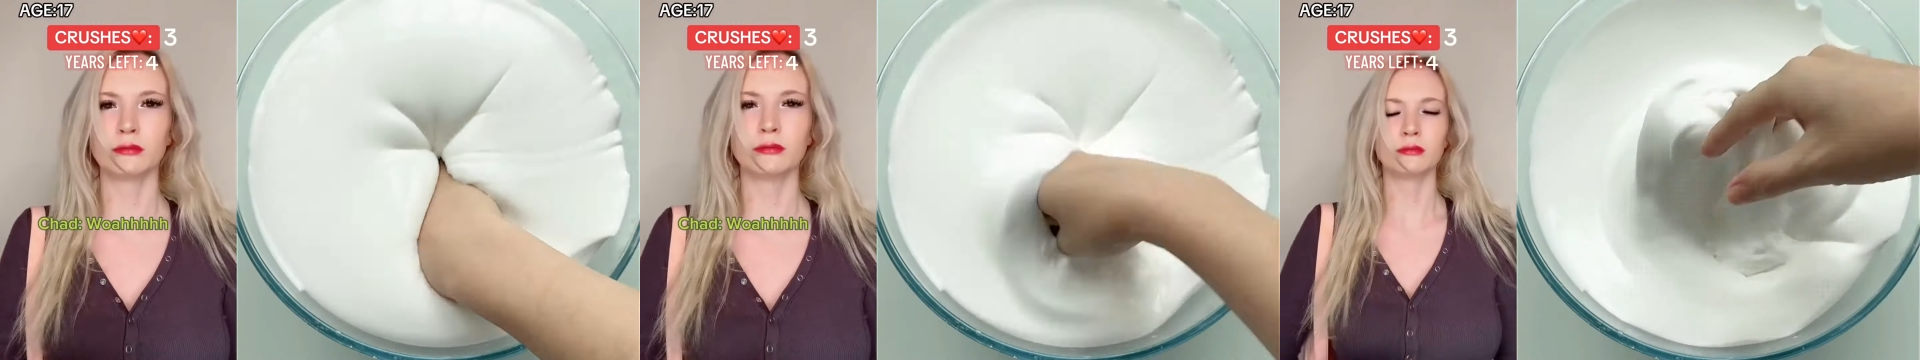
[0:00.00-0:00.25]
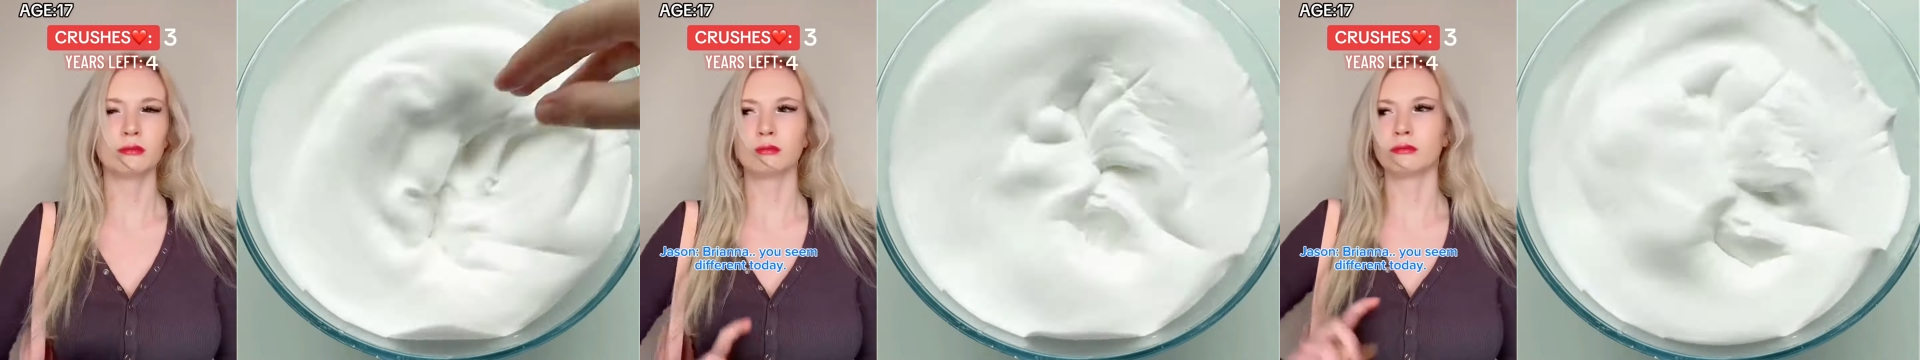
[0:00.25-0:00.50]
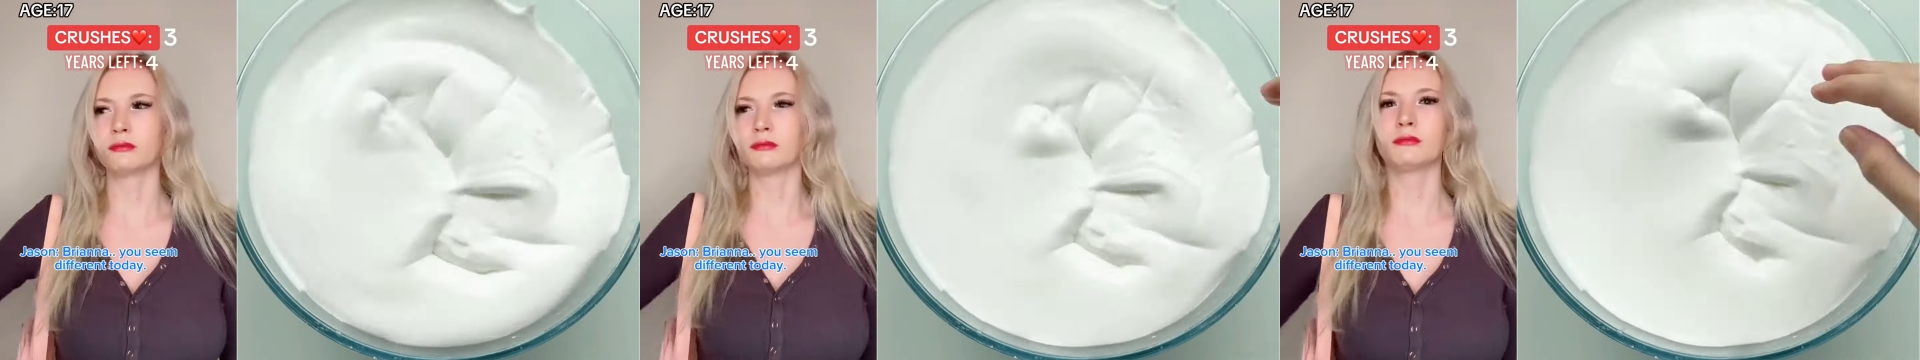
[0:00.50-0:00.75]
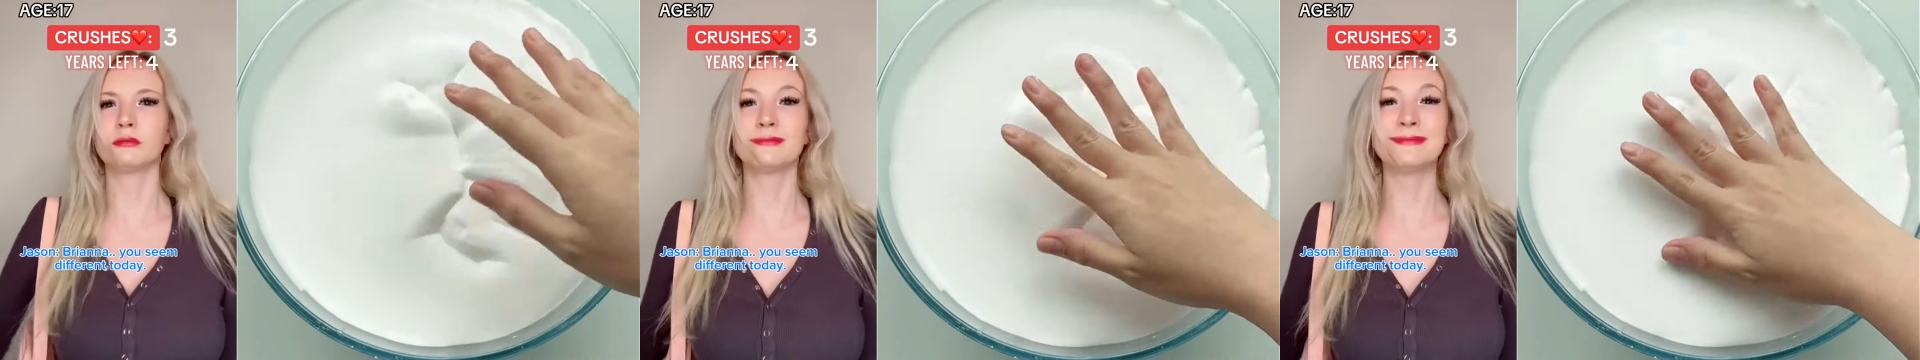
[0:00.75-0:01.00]

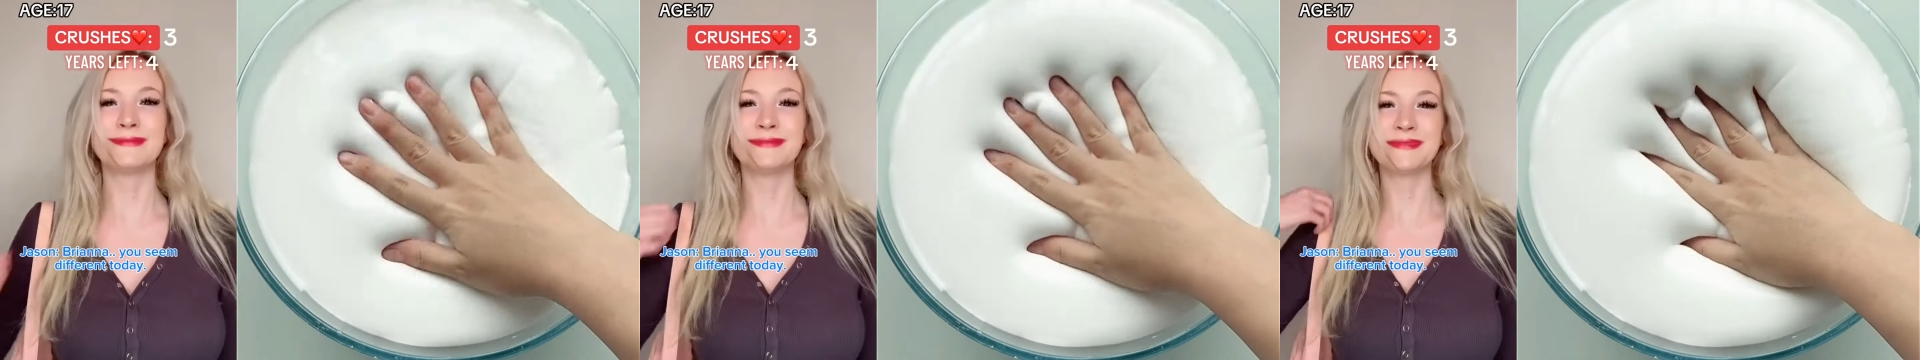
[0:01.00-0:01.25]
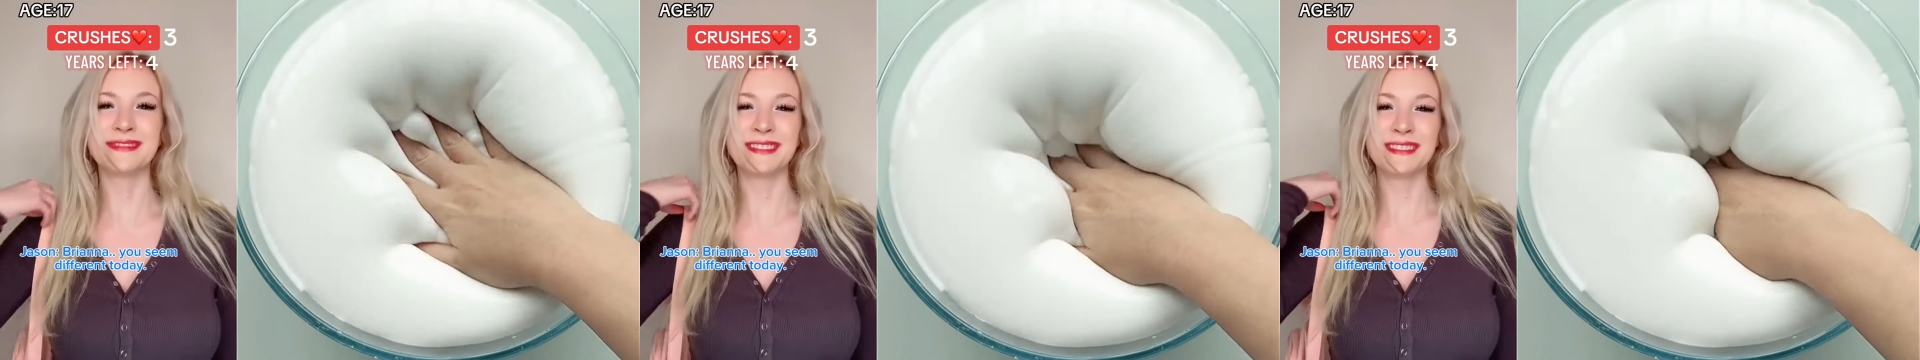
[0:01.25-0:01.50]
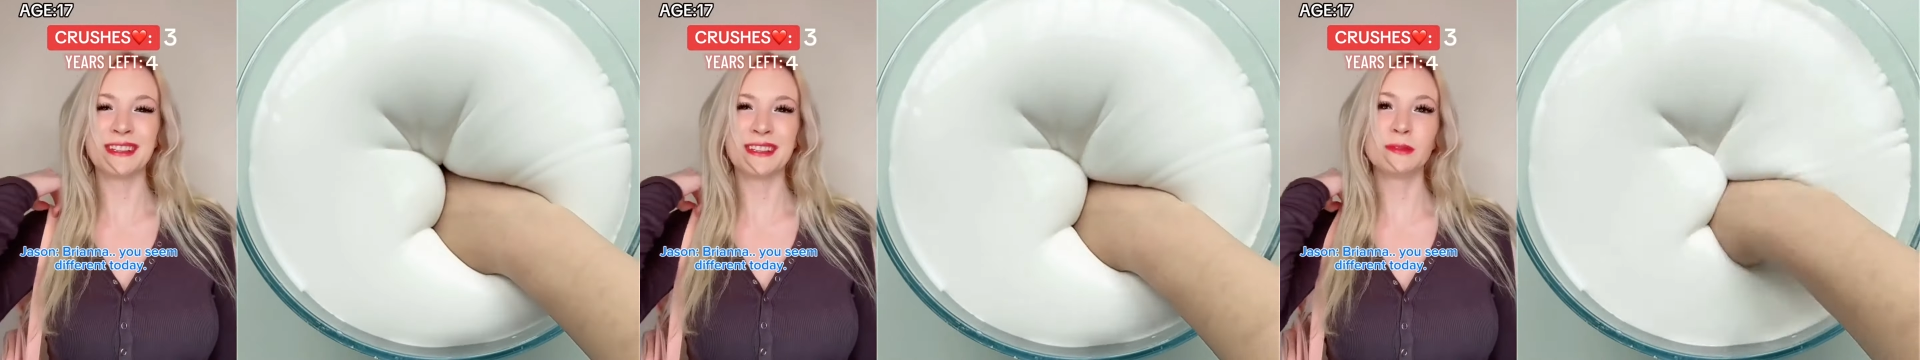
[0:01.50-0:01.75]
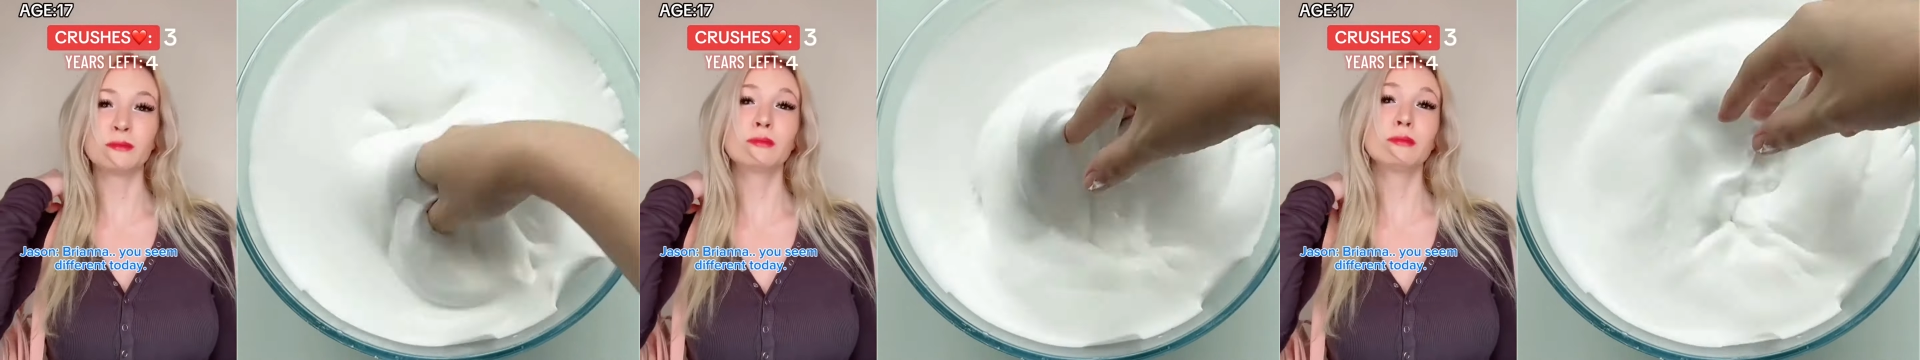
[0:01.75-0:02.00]
Brianna, you seem
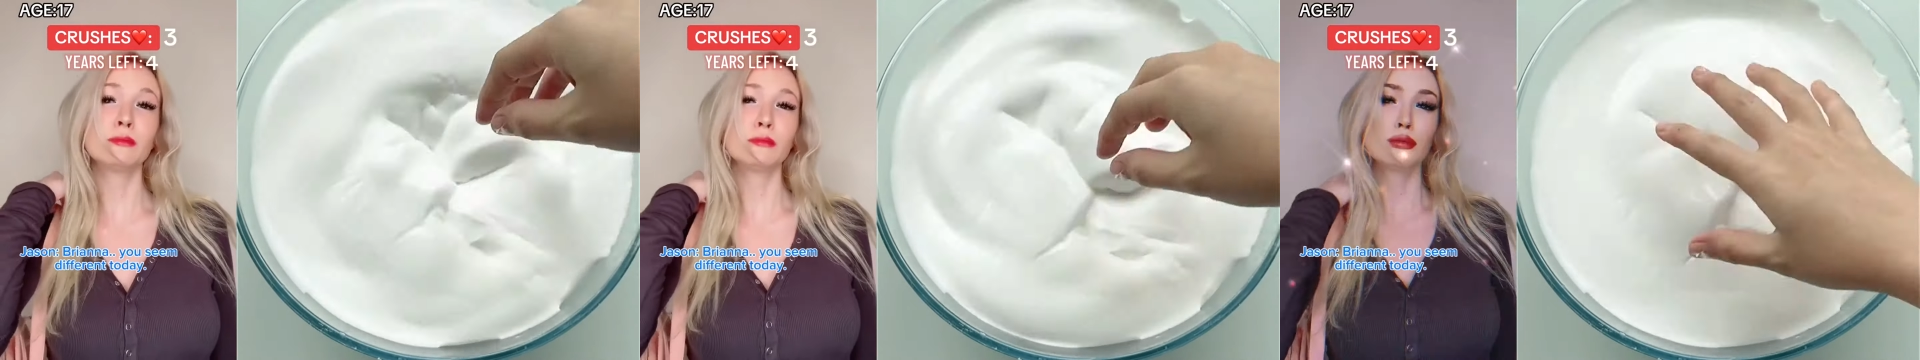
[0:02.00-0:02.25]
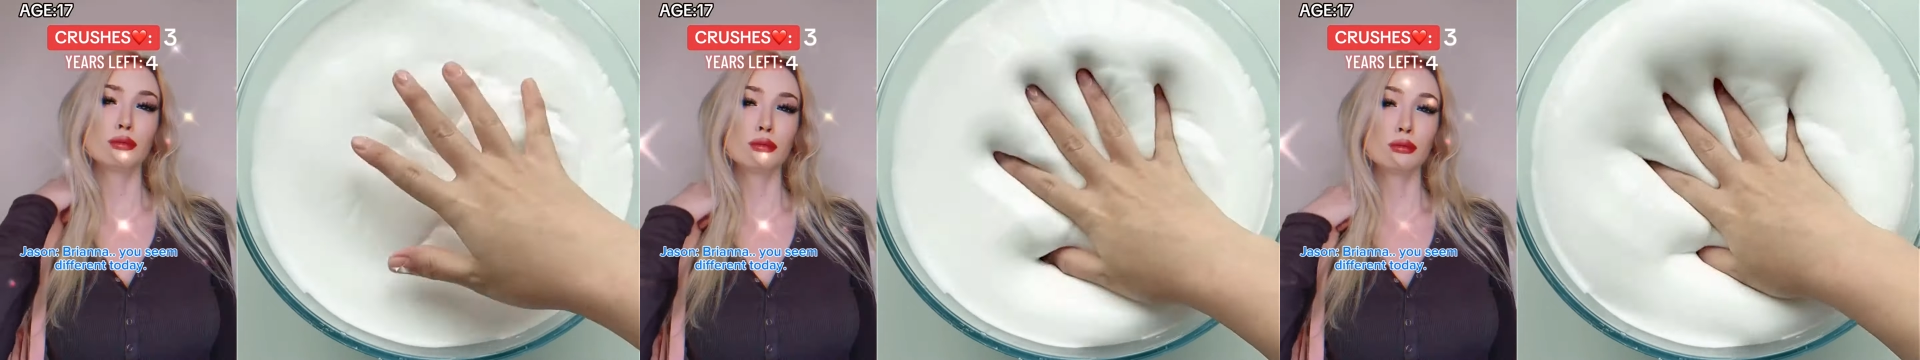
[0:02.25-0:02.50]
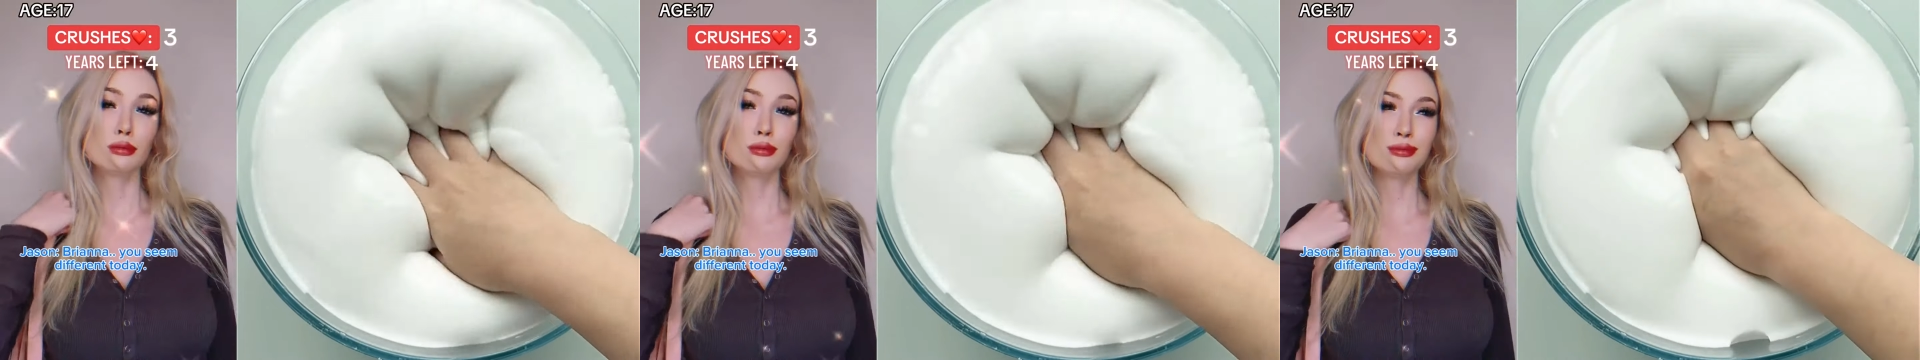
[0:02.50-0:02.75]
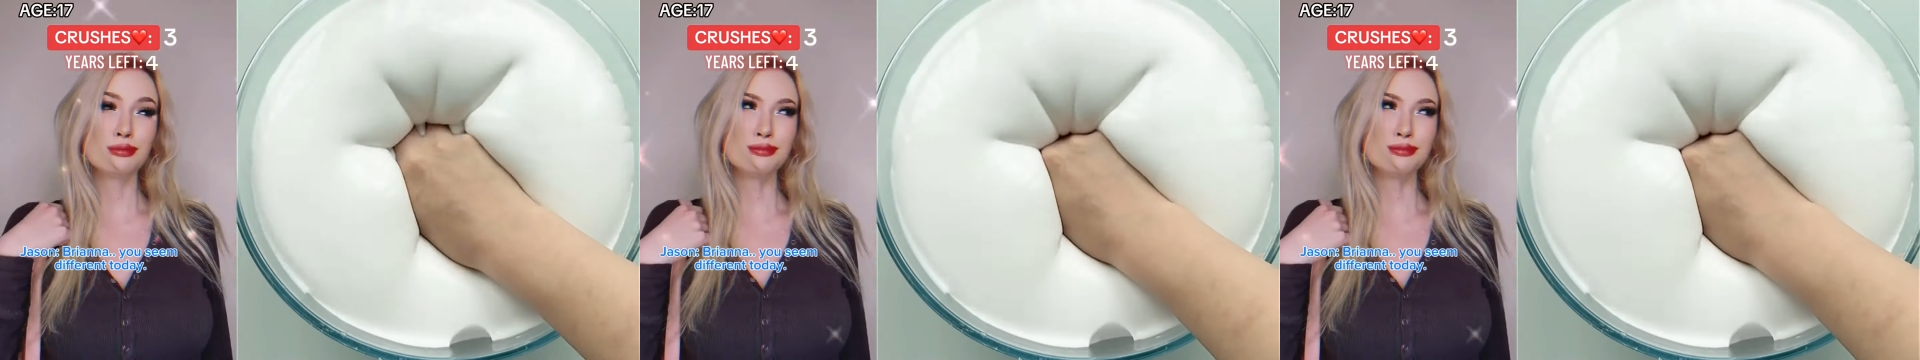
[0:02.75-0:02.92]
different today.